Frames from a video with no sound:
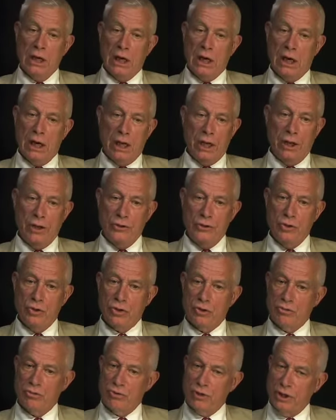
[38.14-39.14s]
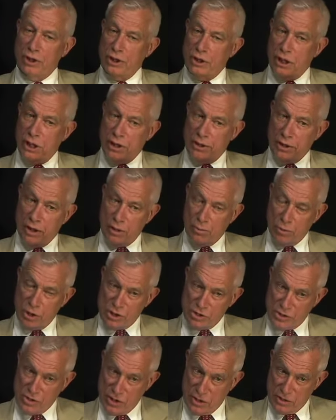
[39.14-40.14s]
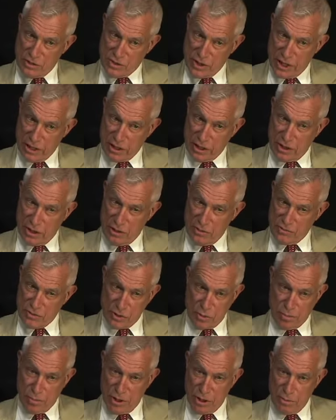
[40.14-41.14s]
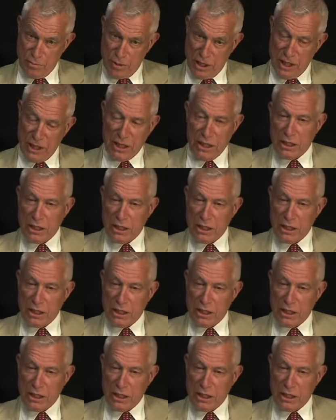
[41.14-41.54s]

You can find out how much the executives are being paid.